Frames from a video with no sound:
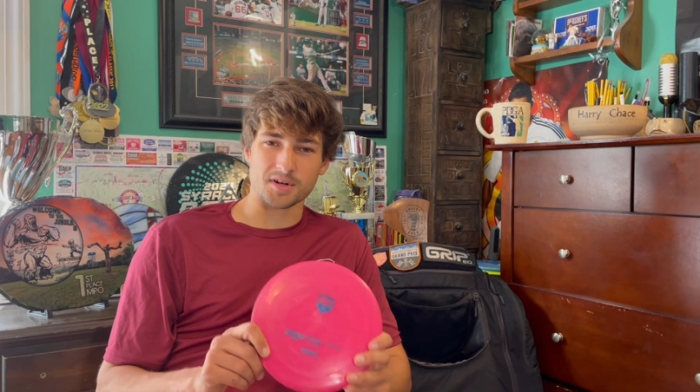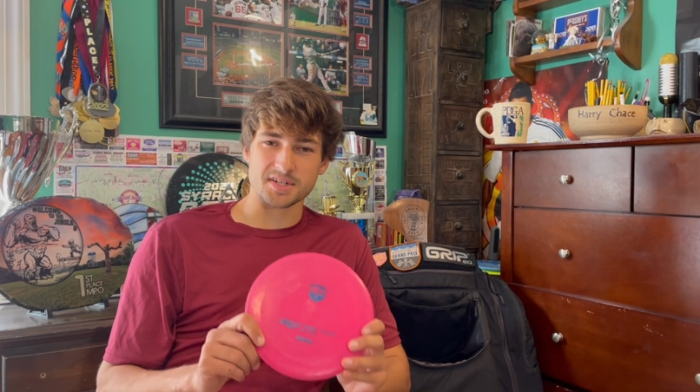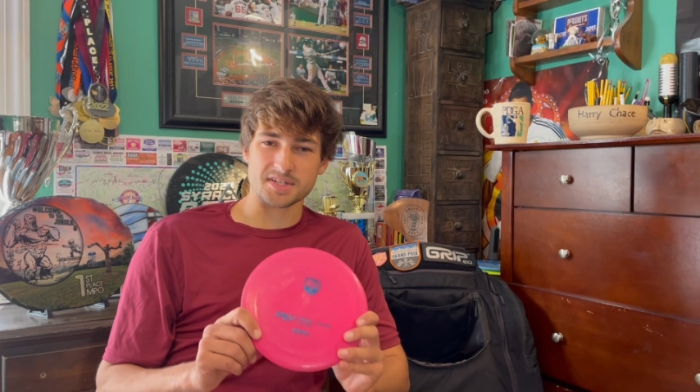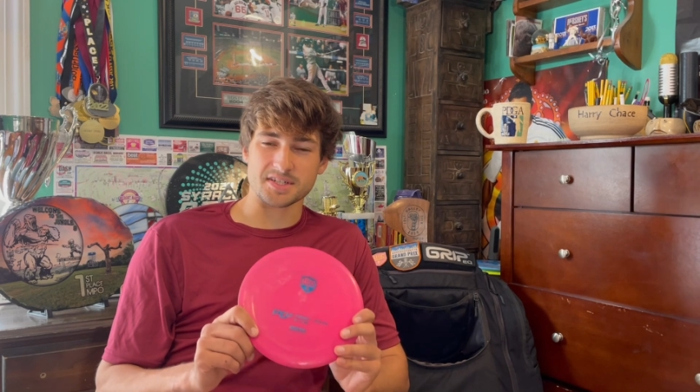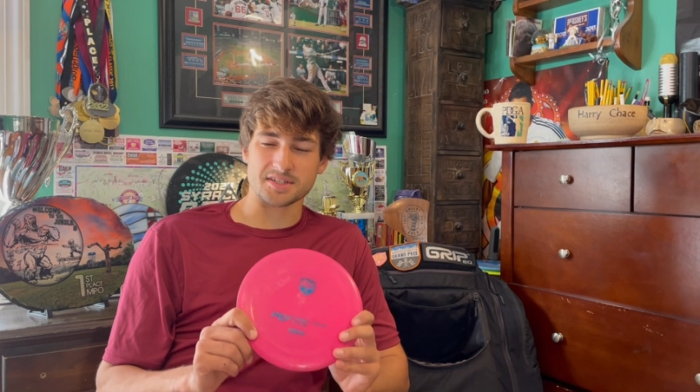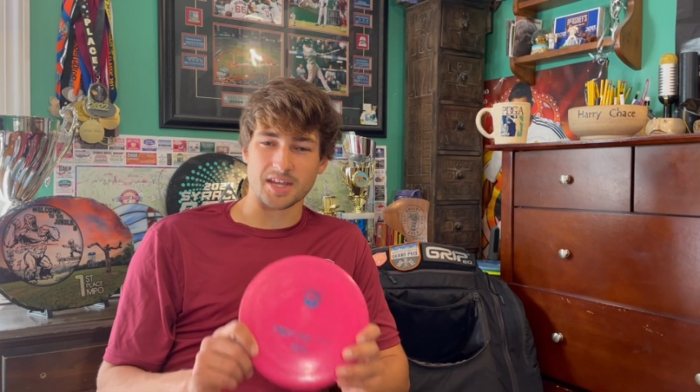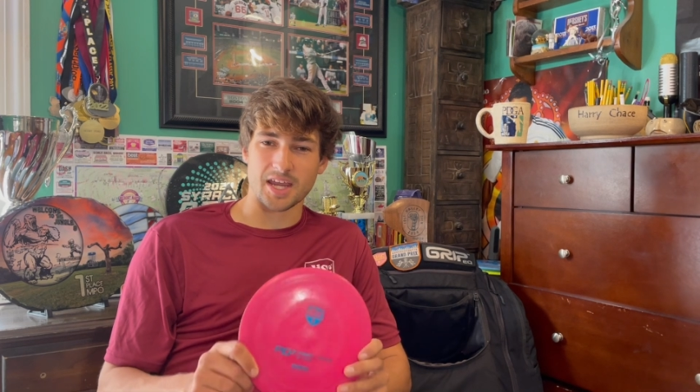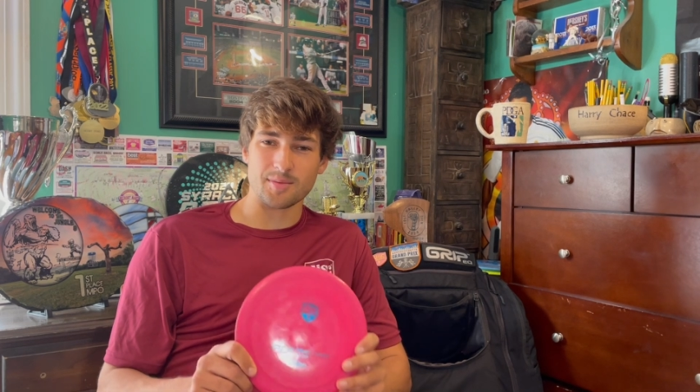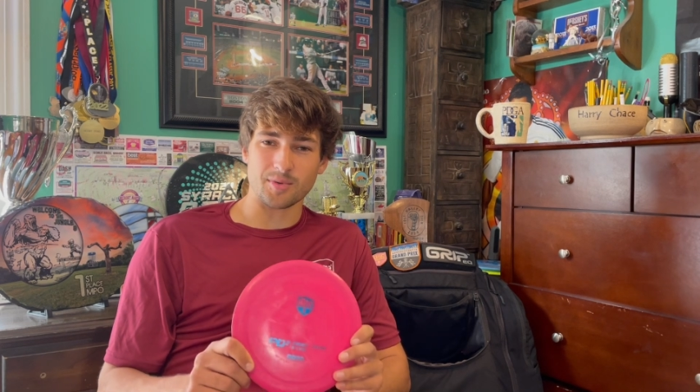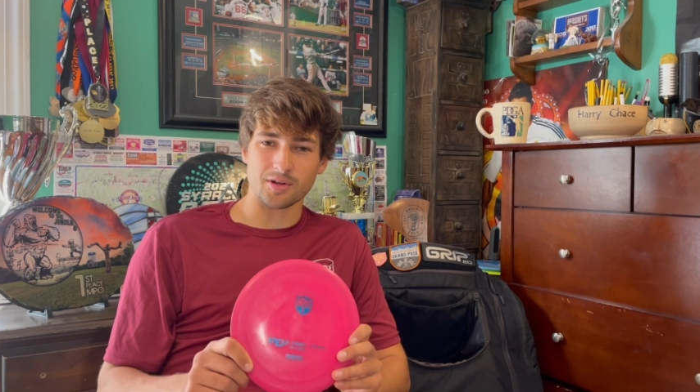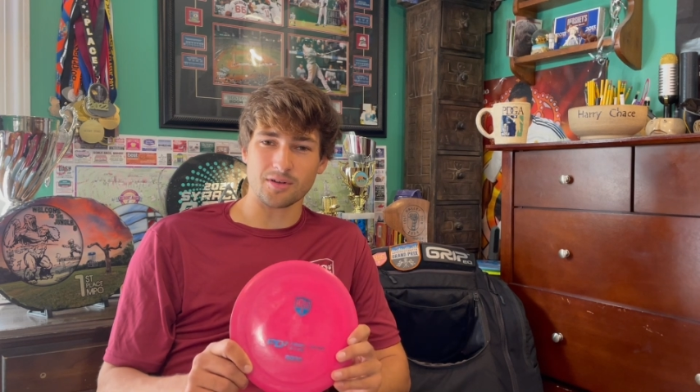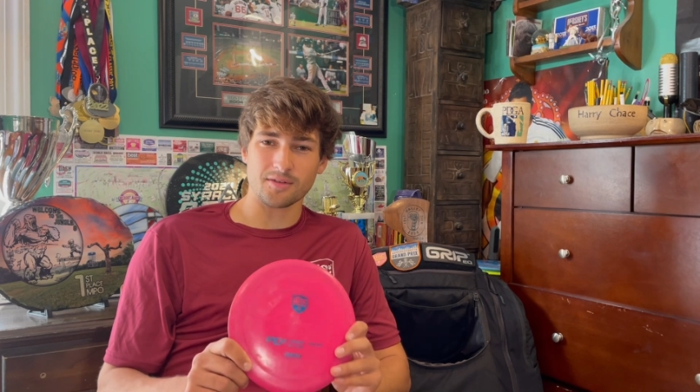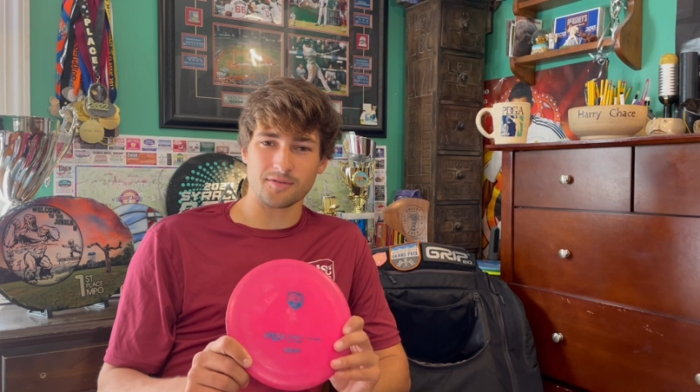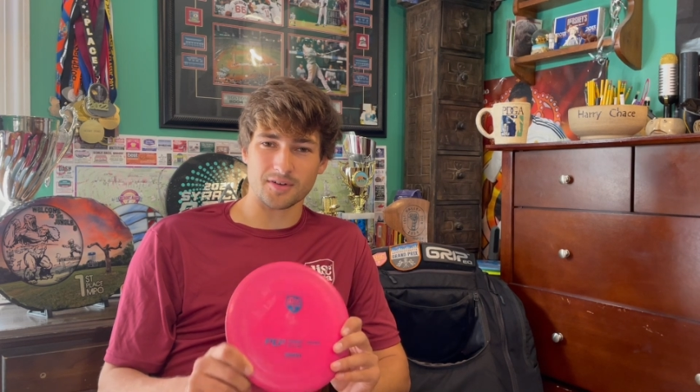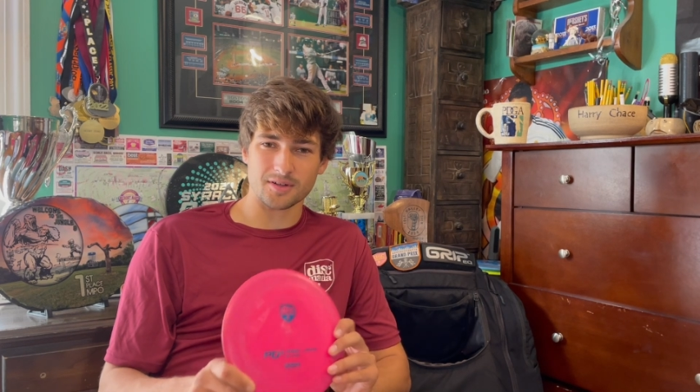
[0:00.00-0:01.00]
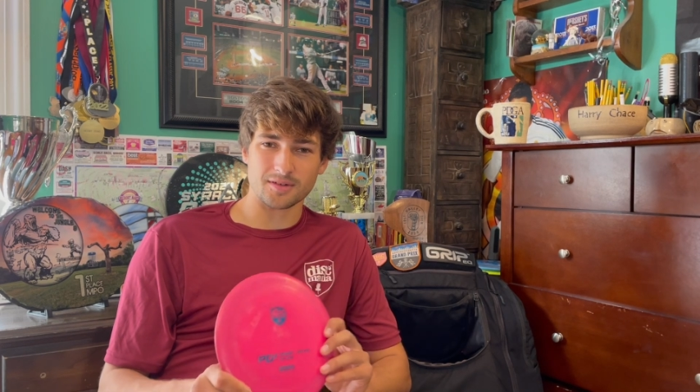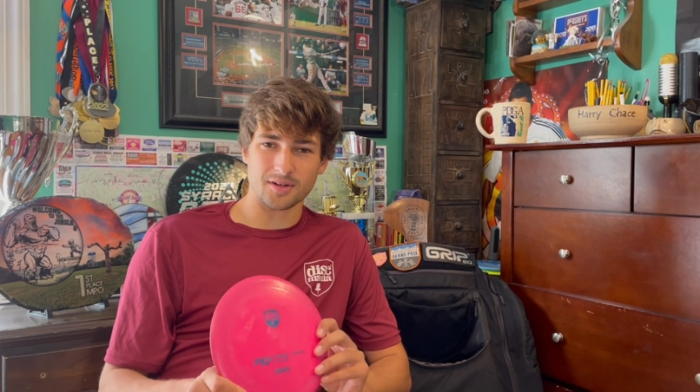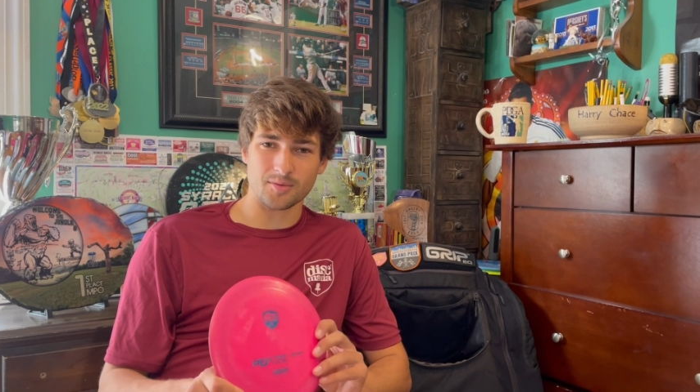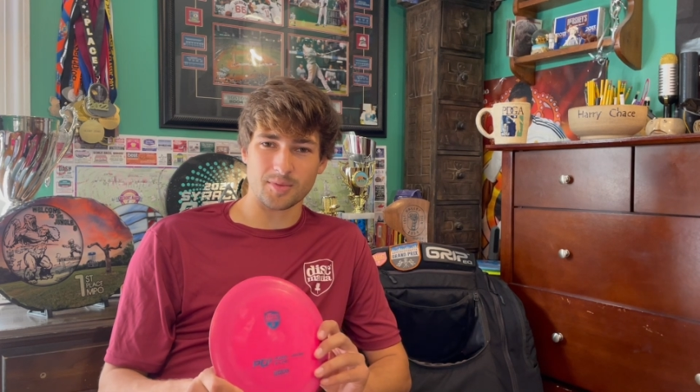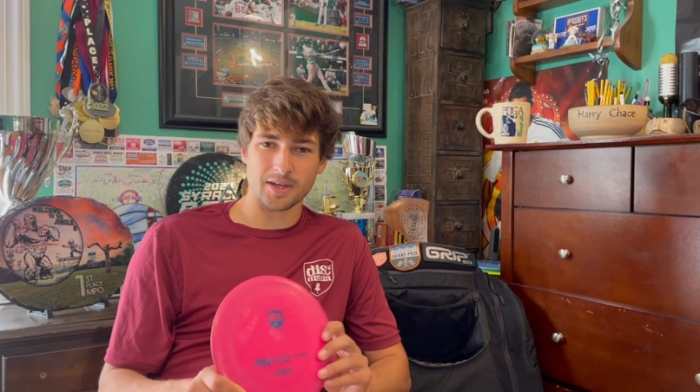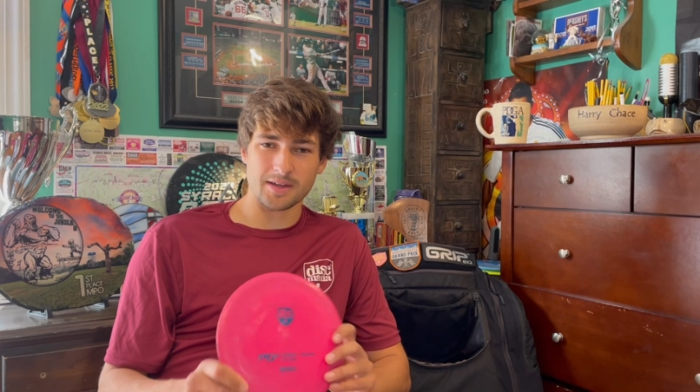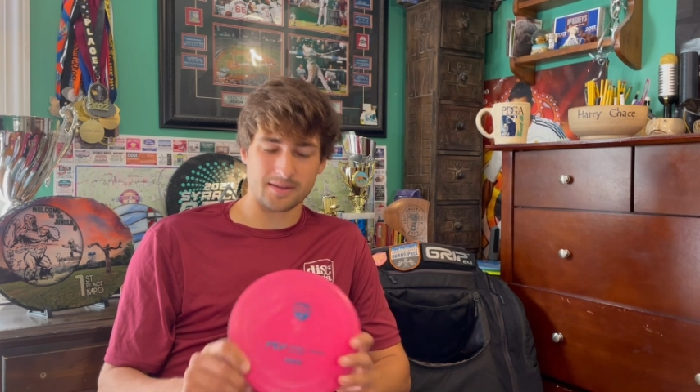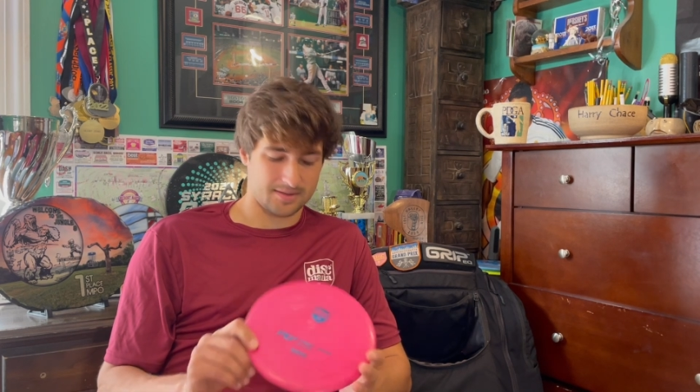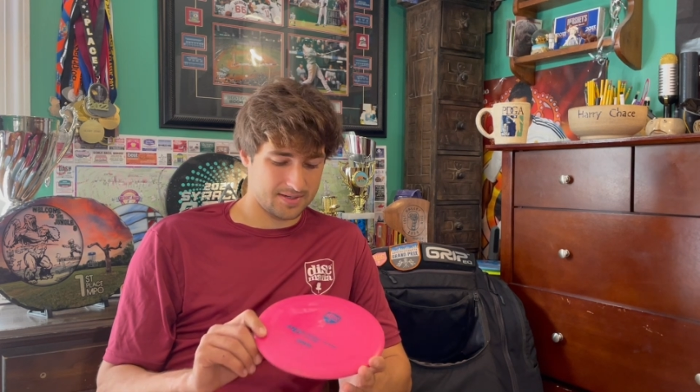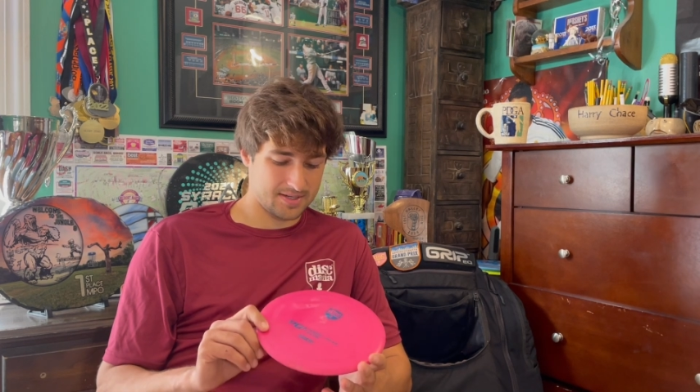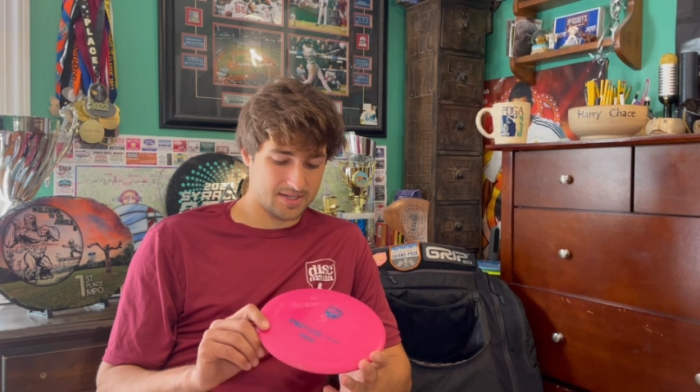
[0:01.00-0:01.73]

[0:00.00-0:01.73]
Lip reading: stable for a little bit.